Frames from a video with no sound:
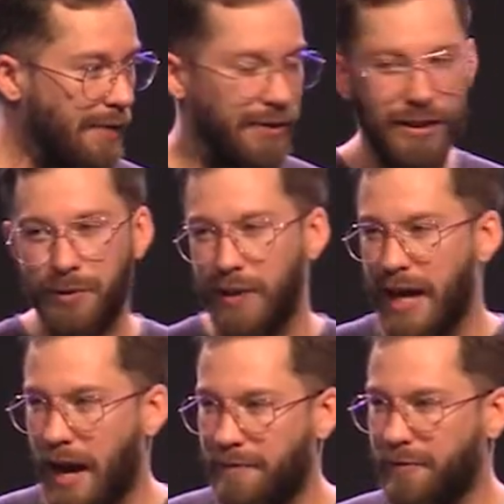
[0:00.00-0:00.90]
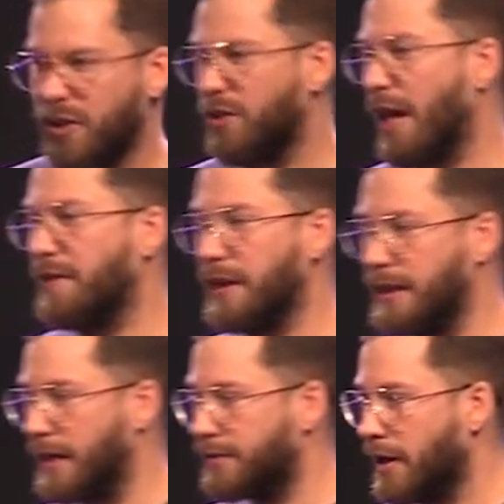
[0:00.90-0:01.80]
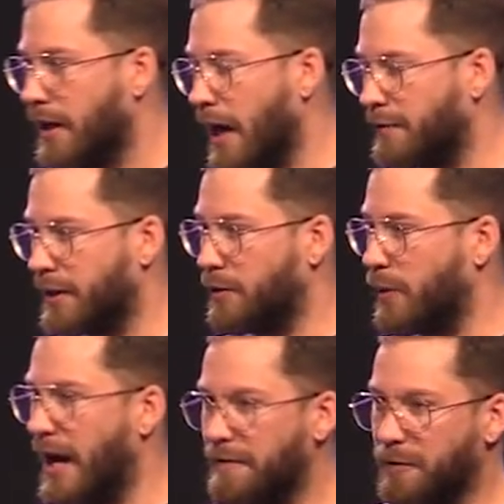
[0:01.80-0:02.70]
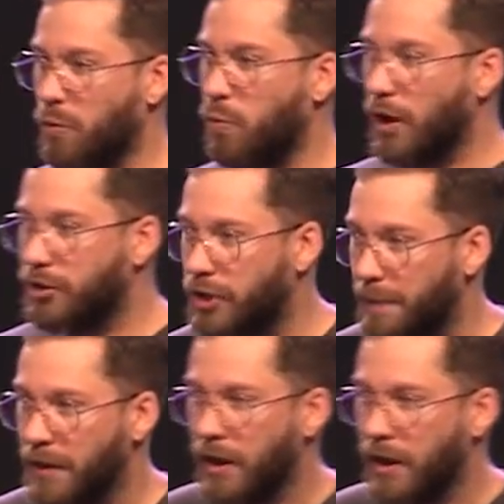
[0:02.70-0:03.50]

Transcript: everything that we have for cleanliness, everything that we have for worship.